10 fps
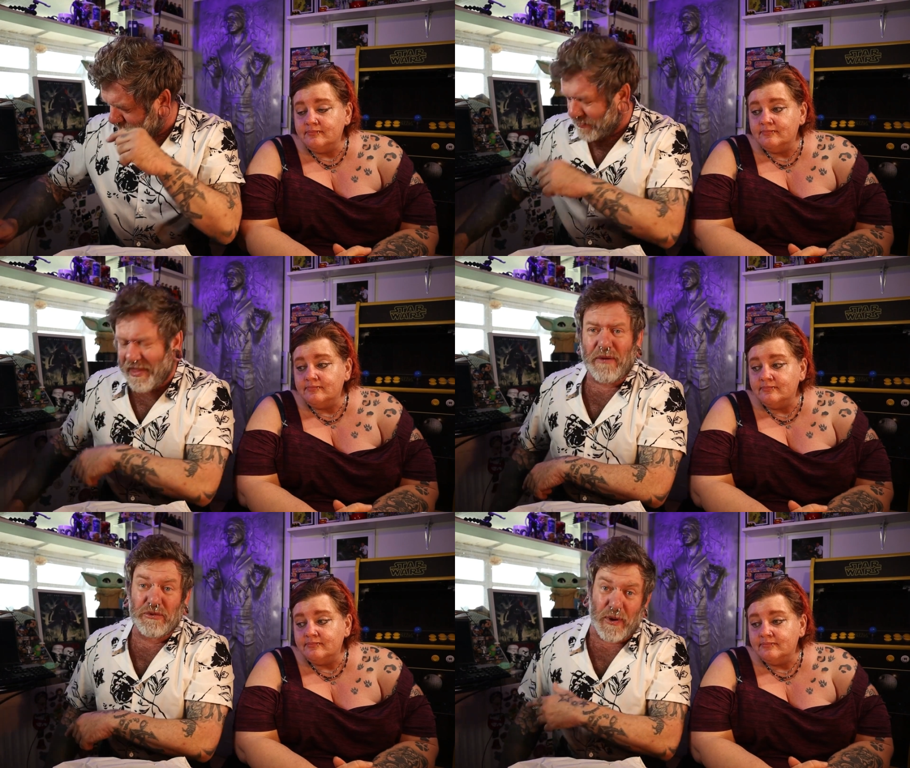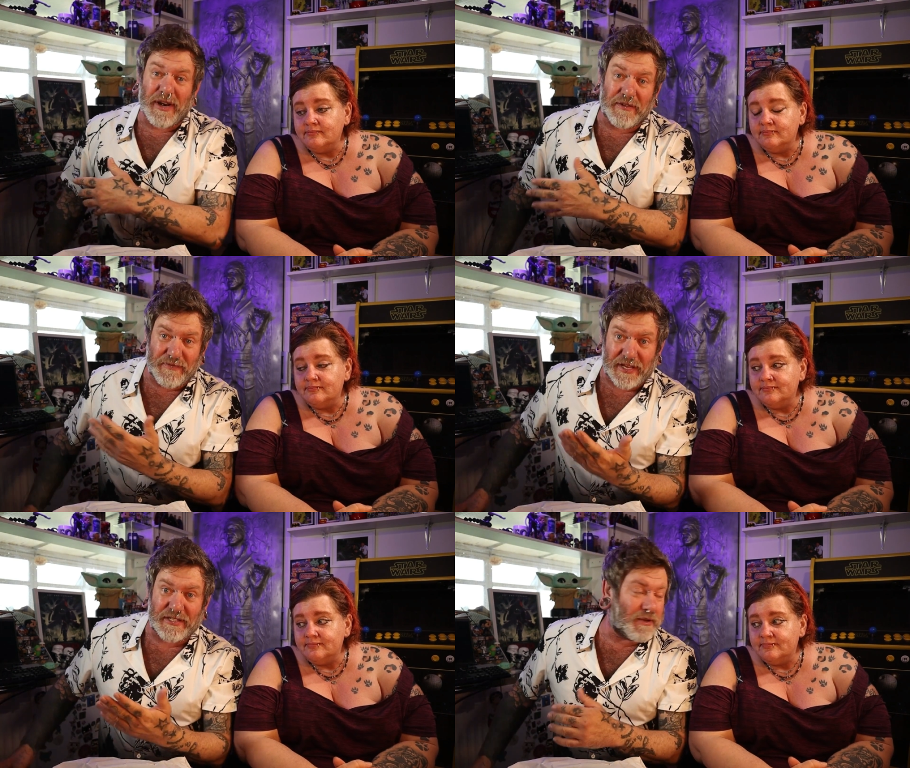Speaker 1: that was one of the
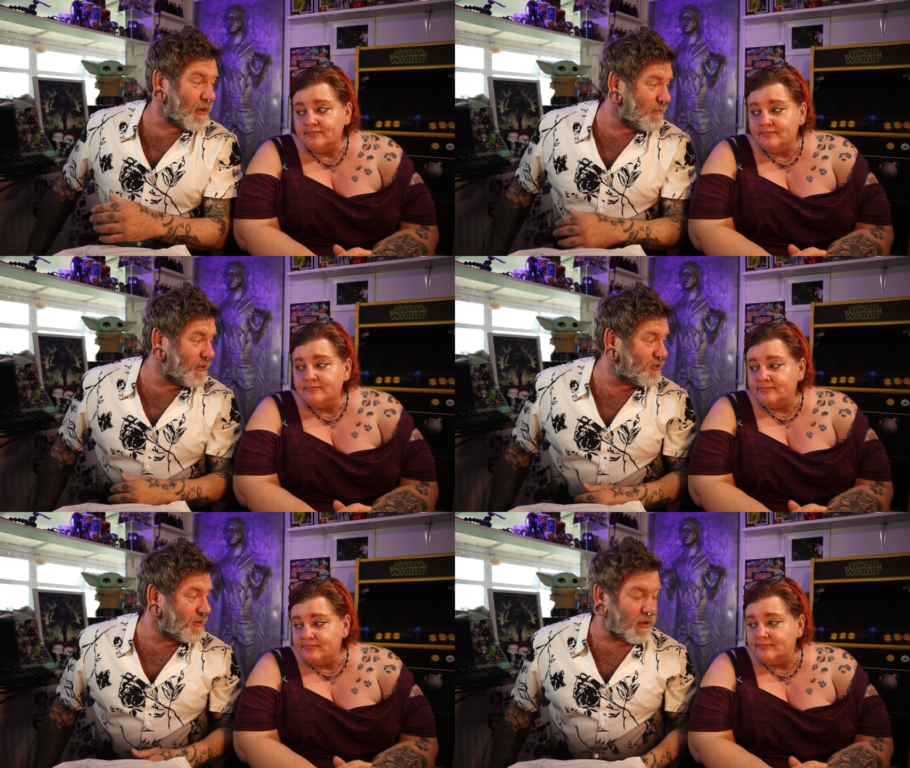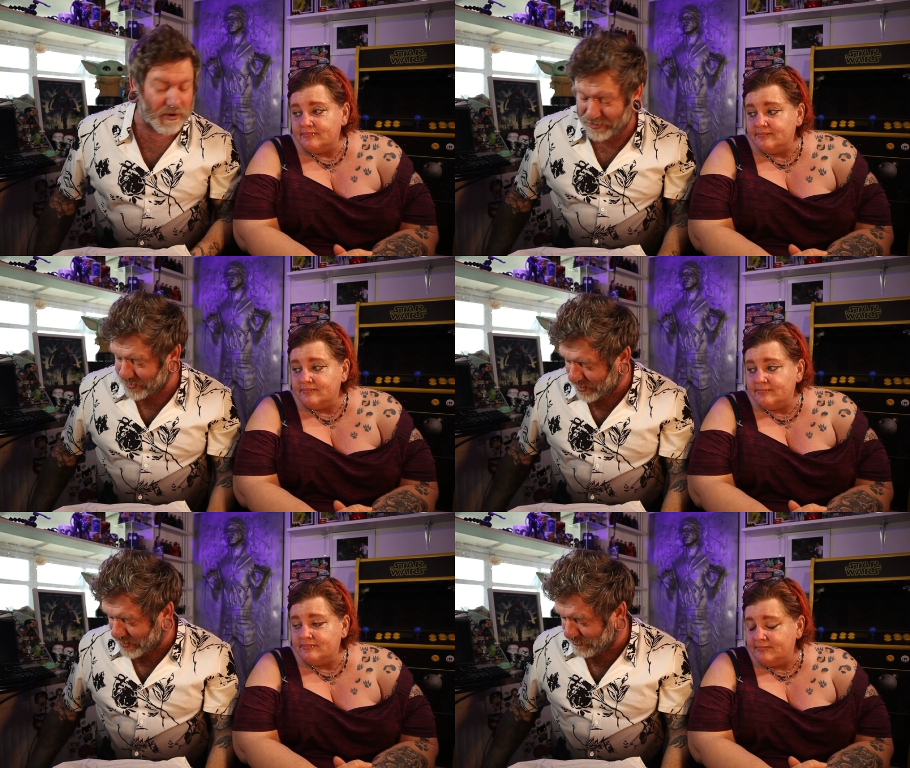things. Anyway, the mystery box,
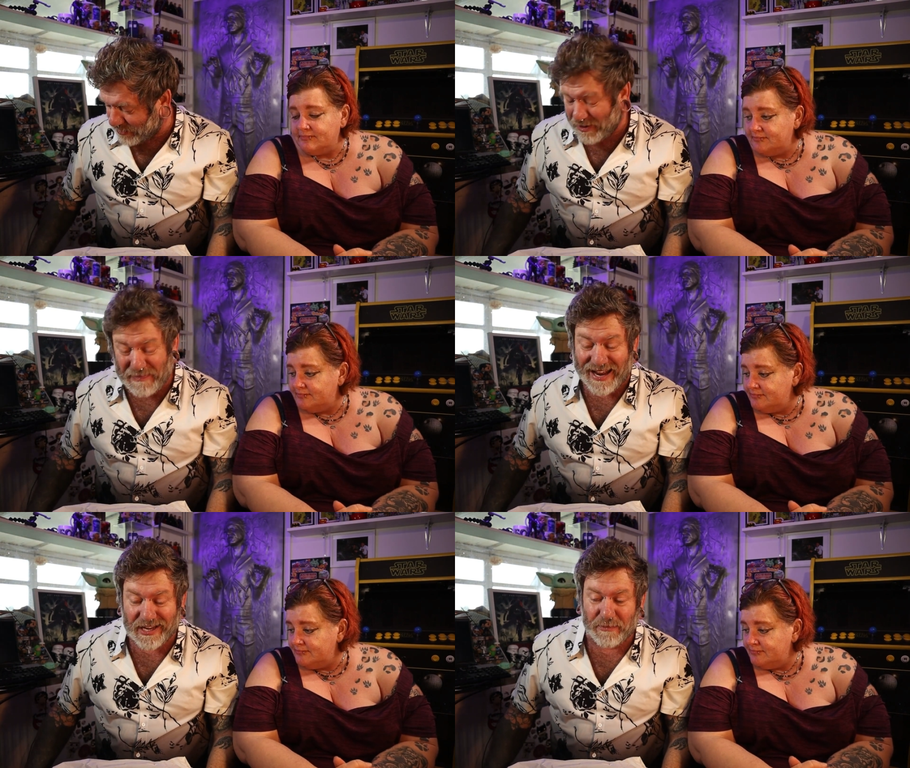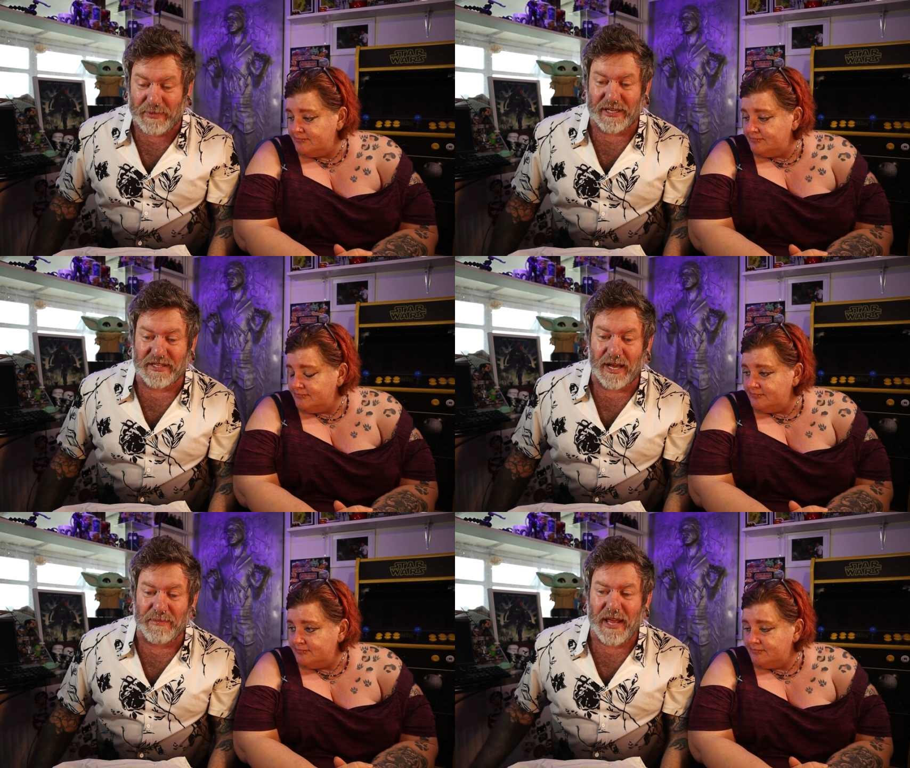uh, mystery bag I picked
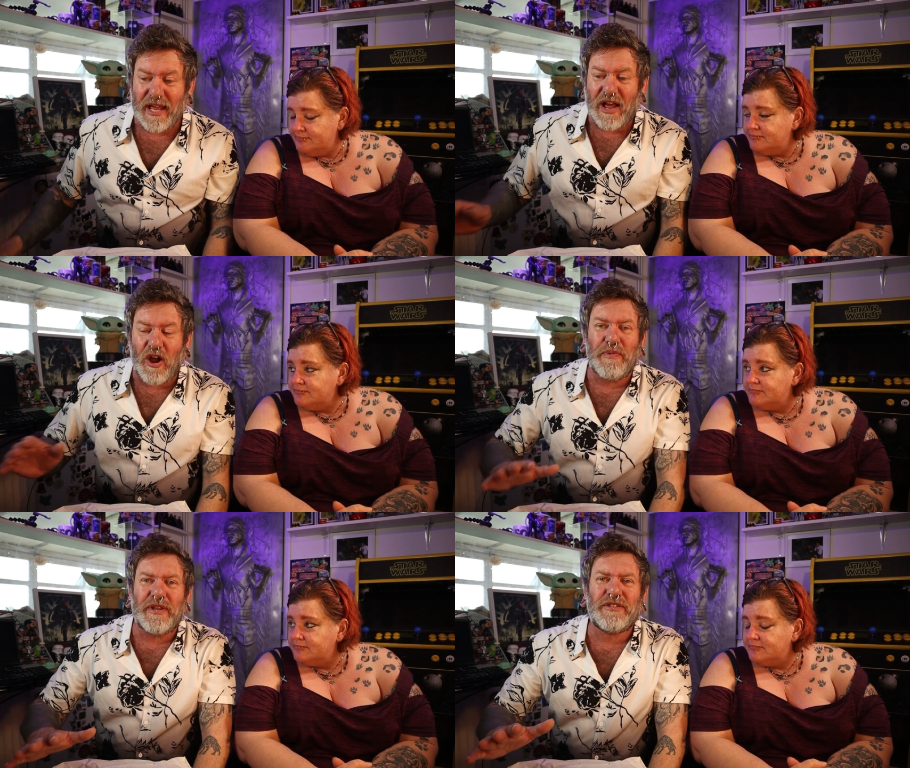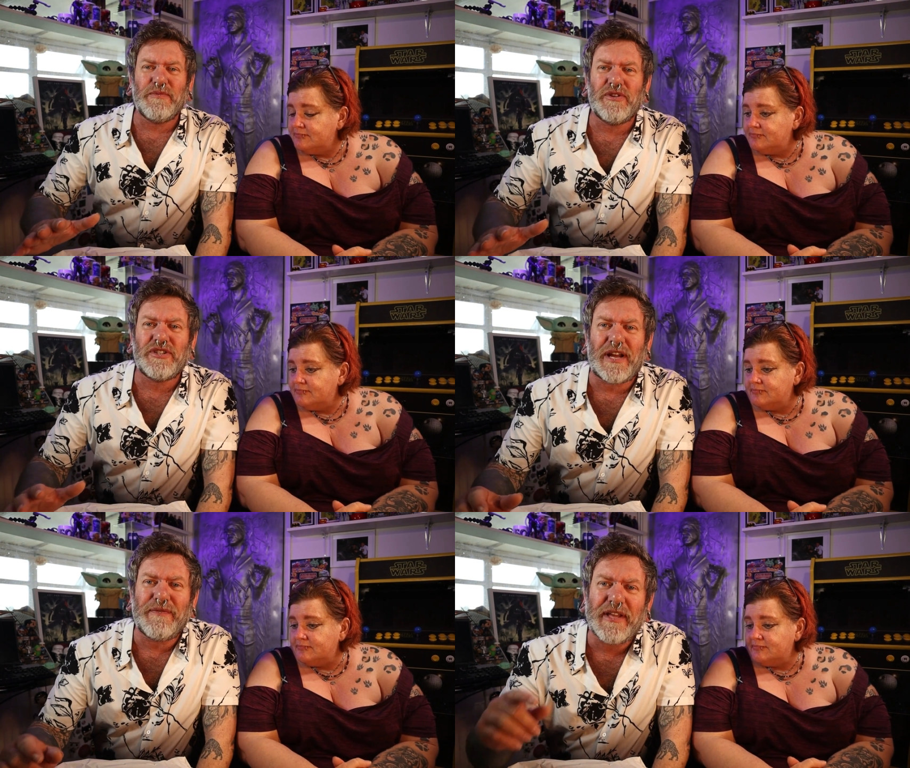up, hoping there's some good
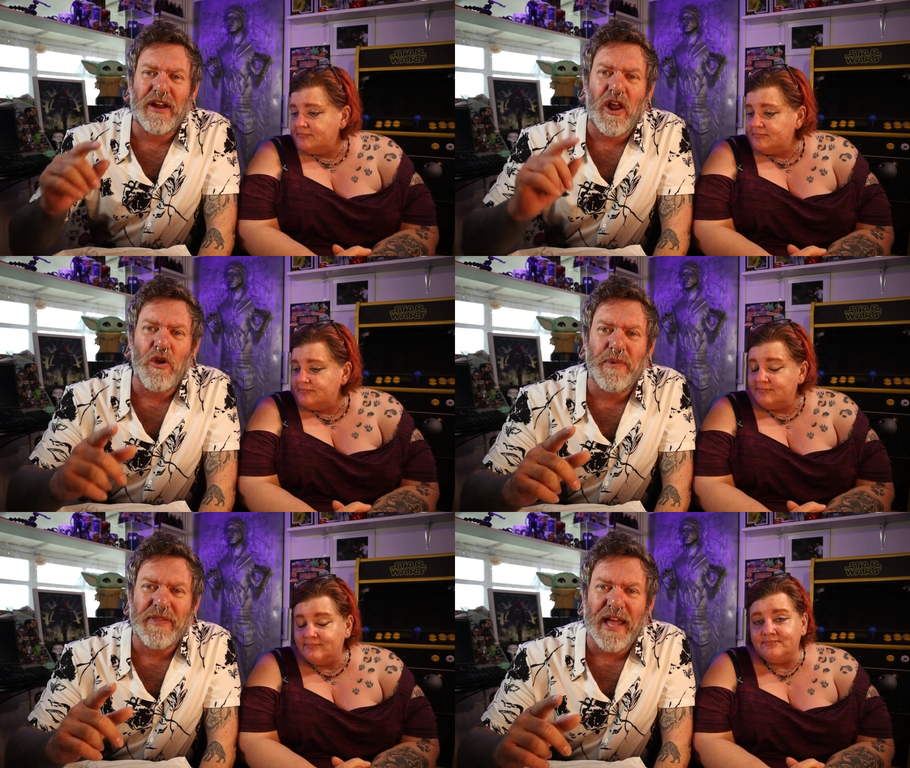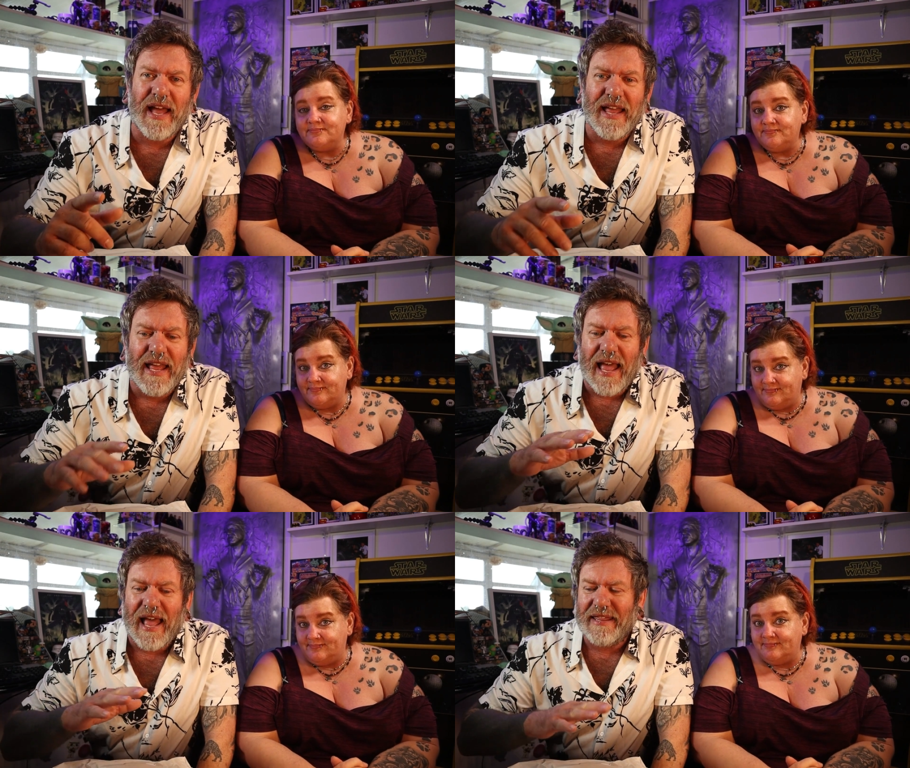stuff in there. I'll open that
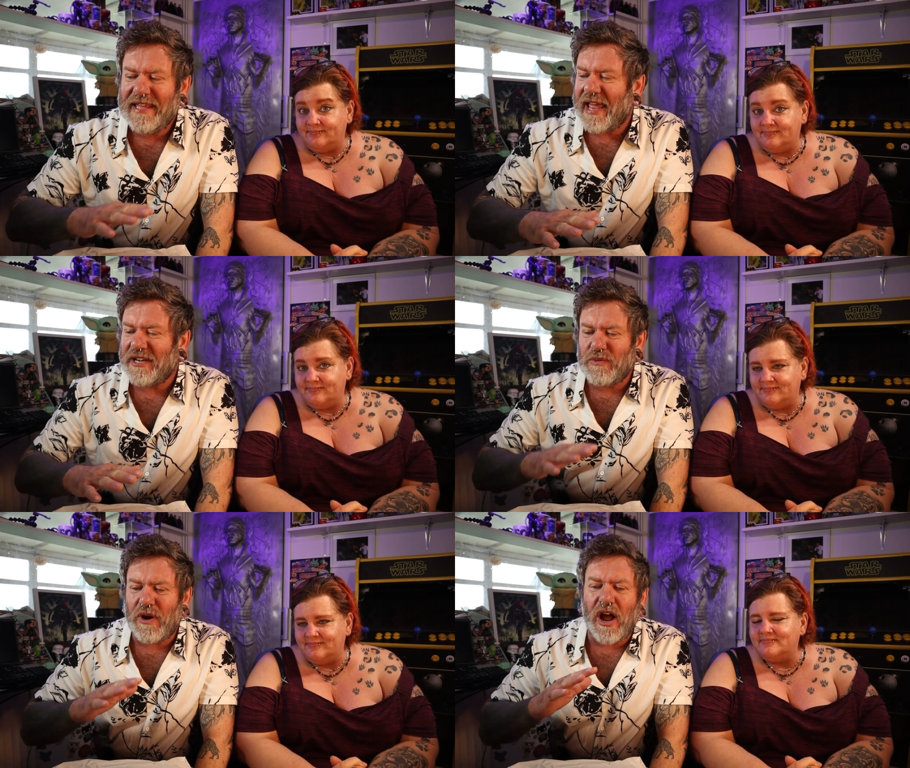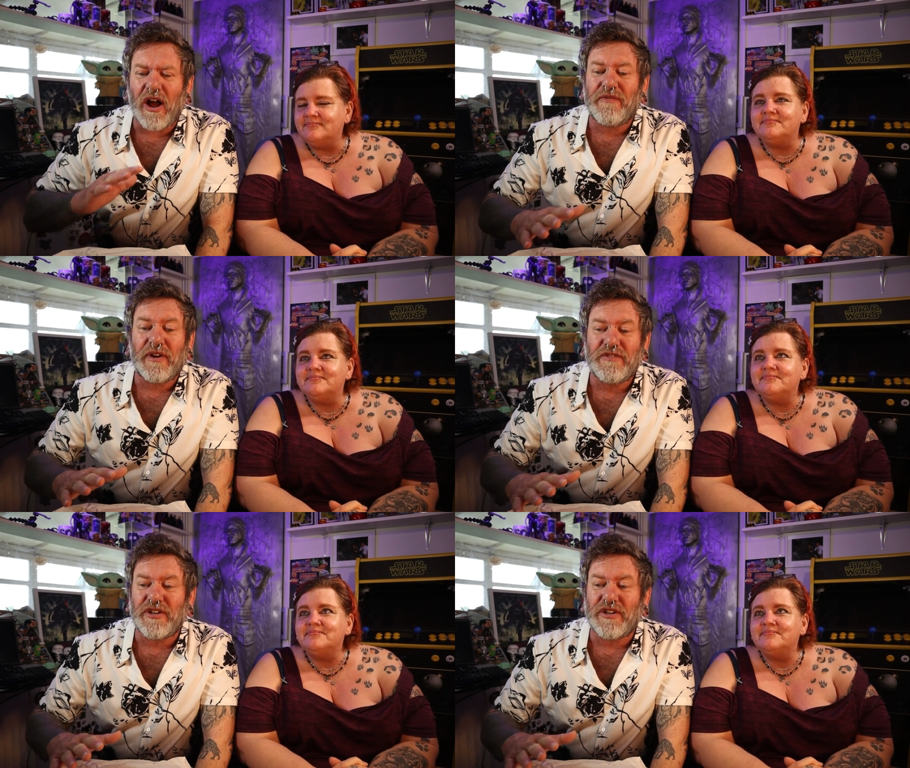at the end after I've